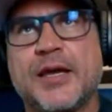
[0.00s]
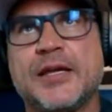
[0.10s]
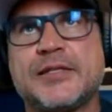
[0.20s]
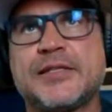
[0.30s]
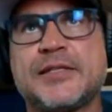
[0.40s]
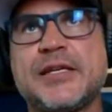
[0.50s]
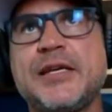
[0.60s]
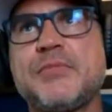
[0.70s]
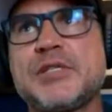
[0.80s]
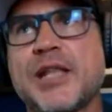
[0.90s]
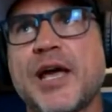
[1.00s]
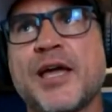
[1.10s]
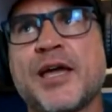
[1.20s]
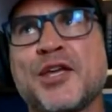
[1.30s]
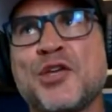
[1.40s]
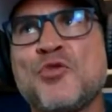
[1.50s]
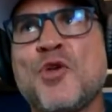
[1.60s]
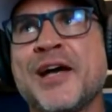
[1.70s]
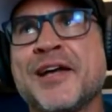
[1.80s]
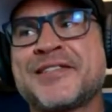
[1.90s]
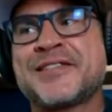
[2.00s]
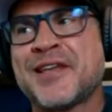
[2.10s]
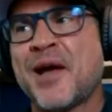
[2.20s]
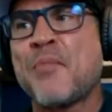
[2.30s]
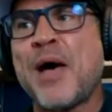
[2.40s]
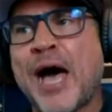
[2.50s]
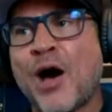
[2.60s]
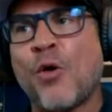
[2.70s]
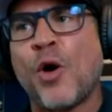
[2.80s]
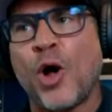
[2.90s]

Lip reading: it seems like you guys somehow